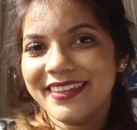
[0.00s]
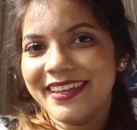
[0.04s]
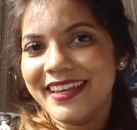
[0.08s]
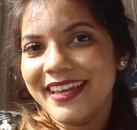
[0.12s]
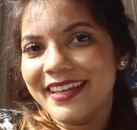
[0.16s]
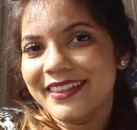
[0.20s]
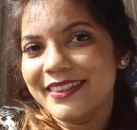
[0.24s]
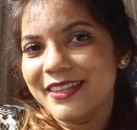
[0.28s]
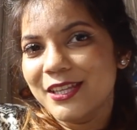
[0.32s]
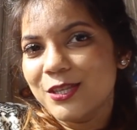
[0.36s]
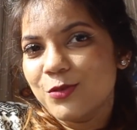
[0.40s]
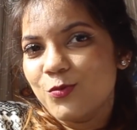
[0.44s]

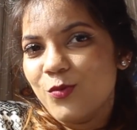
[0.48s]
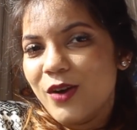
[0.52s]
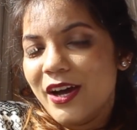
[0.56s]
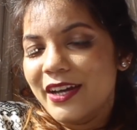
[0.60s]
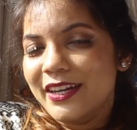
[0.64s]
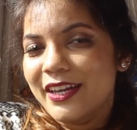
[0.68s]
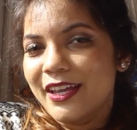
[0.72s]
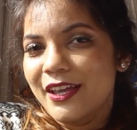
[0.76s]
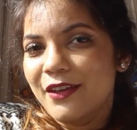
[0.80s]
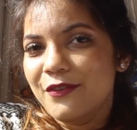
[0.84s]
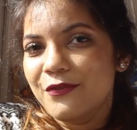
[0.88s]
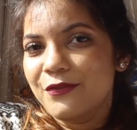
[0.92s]
get this
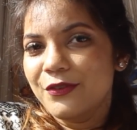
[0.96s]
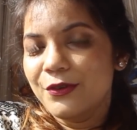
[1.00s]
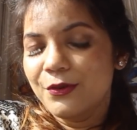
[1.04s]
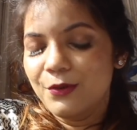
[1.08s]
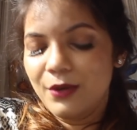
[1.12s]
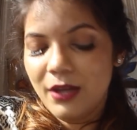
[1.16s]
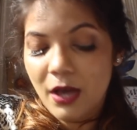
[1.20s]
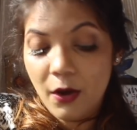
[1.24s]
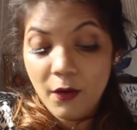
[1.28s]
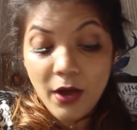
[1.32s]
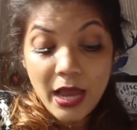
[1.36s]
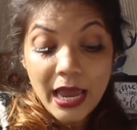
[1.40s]
one if you
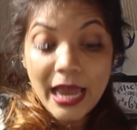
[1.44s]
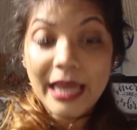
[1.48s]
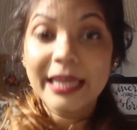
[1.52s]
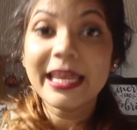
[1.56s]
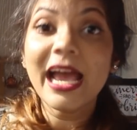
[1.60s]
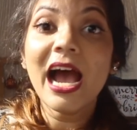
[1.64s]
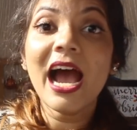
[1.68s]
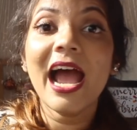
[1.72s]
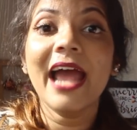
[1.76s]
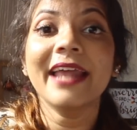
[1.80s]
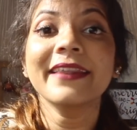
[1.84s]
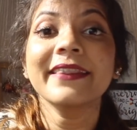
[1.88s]
love.
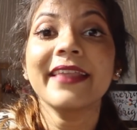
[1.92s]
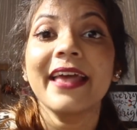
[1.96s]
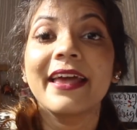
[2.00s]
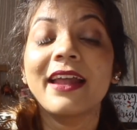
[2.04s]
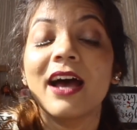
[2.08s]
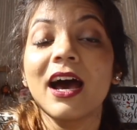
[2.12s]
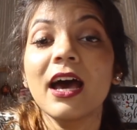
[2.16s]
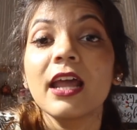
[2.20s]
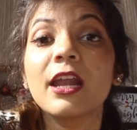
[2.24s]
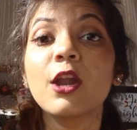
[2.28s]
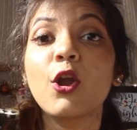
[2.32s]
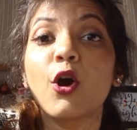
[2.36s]
Yeah, and there
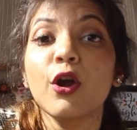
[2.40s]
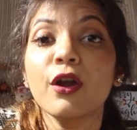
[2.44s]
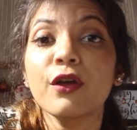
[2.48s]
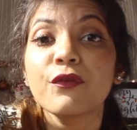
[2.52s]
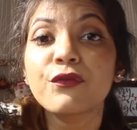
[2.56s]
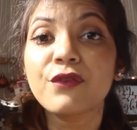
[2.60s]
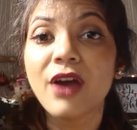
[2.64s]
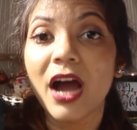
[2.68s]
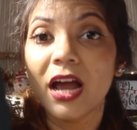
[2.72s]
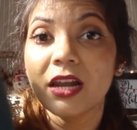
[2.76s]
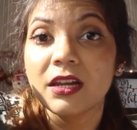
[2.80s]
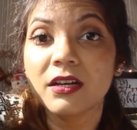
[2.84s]
are a lot
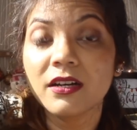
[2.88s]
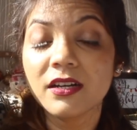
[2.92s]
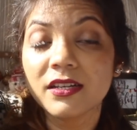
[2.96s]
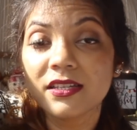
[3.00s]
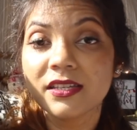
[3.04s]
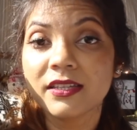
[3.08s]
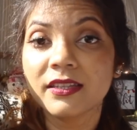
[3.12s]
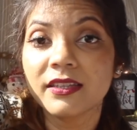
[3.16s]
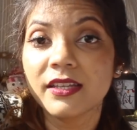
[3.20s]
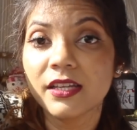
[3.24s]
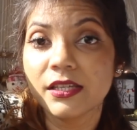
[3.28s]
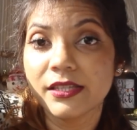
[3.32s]
of colors
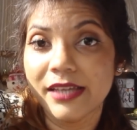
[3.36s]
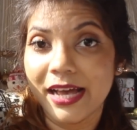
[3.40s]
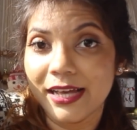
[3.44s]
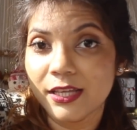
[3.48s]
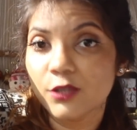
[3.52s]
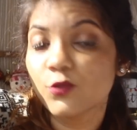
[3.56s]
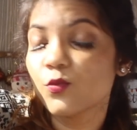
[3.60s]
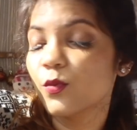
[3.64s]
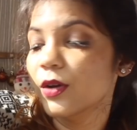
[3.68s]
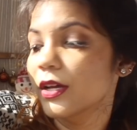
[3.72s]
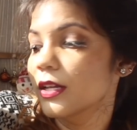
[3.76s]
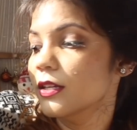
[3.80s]
in this
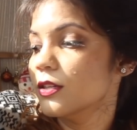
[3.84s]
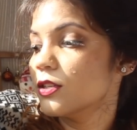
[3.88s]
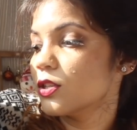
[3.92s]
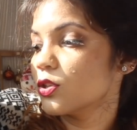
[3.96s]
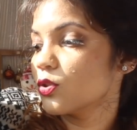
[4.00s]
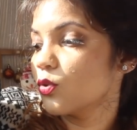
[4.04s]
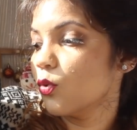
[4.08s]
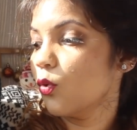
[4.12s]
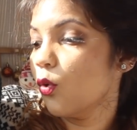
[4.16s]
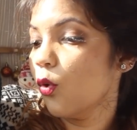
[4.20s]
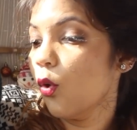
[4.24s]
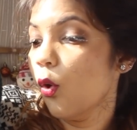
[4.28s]
as well,
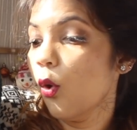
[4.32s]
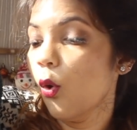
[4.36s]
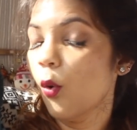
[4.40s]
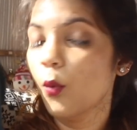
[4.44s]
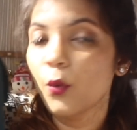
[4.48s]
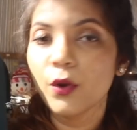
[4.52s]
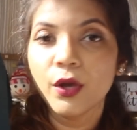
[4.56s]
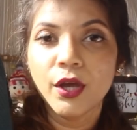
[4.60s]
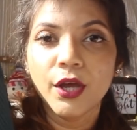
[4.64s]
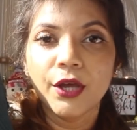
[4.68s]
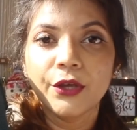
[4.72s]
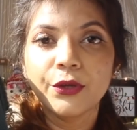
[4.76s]
so
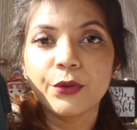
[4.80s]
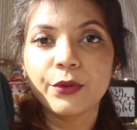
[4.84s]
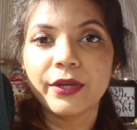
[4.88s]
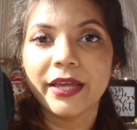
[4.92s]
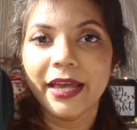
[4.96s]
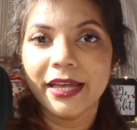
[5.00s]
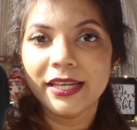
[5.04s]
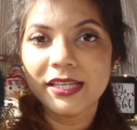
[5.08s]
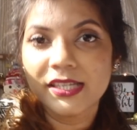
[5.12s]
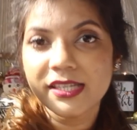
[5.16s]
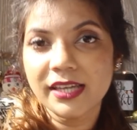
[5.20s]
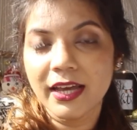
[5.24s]
you
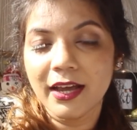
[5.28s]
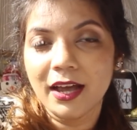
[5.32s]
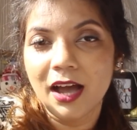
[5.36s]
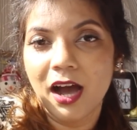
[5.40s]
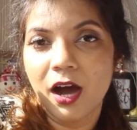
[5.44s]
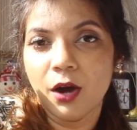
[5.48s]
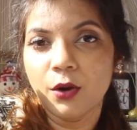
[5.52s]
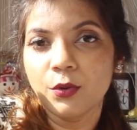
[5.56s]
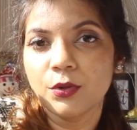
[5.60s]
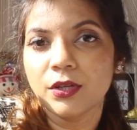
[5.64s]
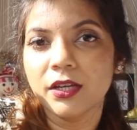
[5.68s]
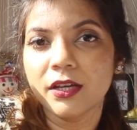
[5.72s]
can check
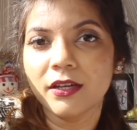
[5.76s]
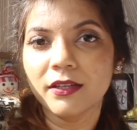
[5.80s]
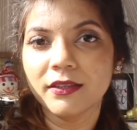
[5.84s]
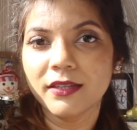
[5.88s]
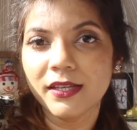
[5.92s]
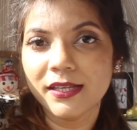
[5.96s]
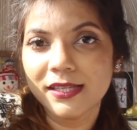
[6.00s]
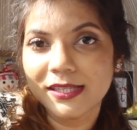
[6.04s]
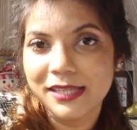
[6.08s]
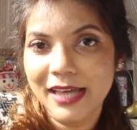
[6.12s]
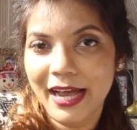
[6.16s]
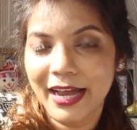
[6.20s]
out
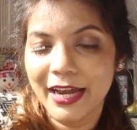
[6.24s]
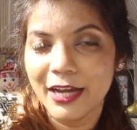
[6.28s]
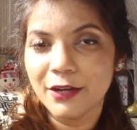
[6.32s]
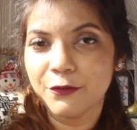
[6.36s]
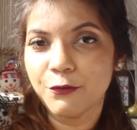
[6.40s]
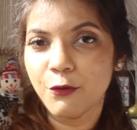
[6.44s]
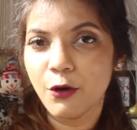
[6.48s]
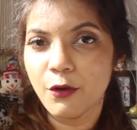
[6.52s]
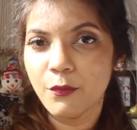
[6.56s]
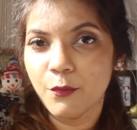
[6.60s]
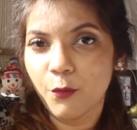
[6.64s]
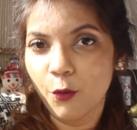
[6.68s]
the site
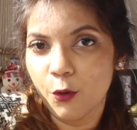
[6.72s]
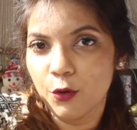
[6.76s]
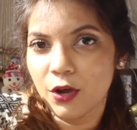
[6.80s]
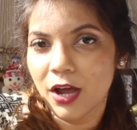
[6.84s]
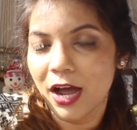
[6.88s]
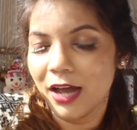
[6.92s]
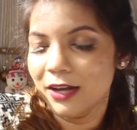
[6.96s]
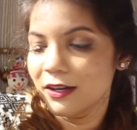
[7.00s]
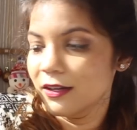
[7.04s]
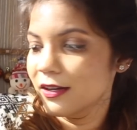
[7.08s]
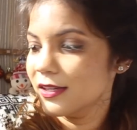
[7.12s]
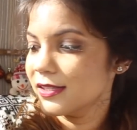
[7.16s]
for more
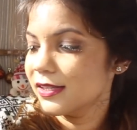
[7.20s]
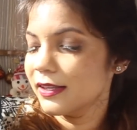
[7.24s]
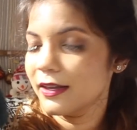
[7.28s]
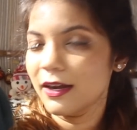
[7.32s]
colors.